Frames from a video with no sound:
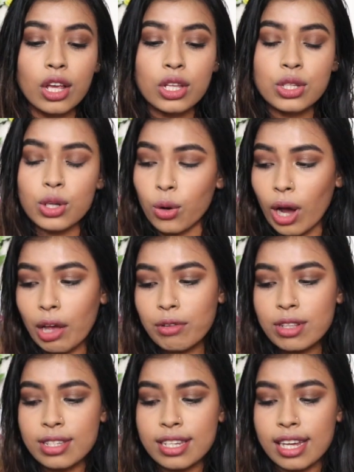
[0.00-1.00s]
So I
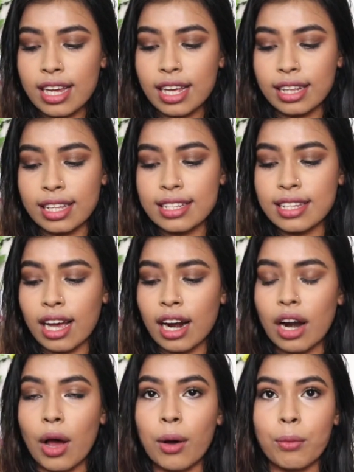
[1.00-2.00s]
would say these
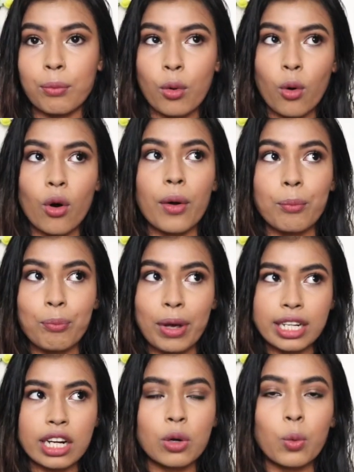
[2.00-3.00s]
are a more
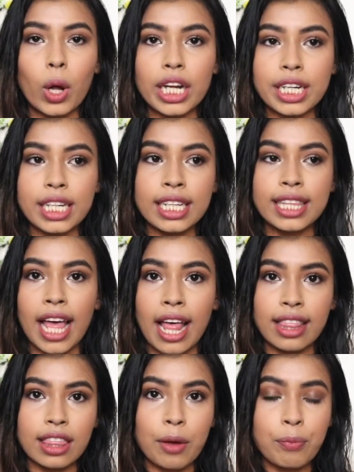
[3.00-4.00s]
better quality
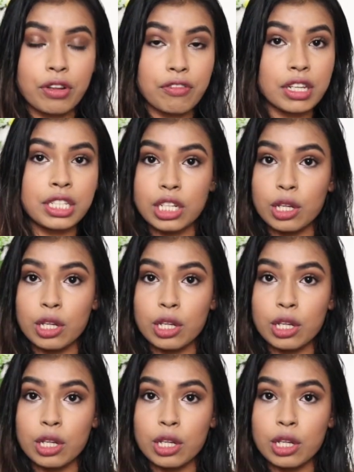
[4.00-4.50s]
than the previous